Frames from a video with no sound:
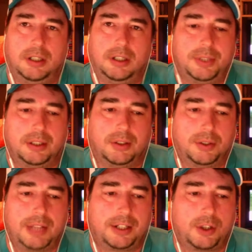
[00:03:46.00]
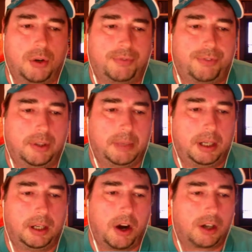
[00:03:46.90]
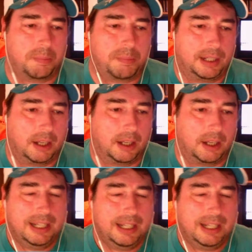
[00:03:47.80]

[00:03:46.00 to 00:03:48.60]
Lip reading: dear Lord, that goal from Arcobello.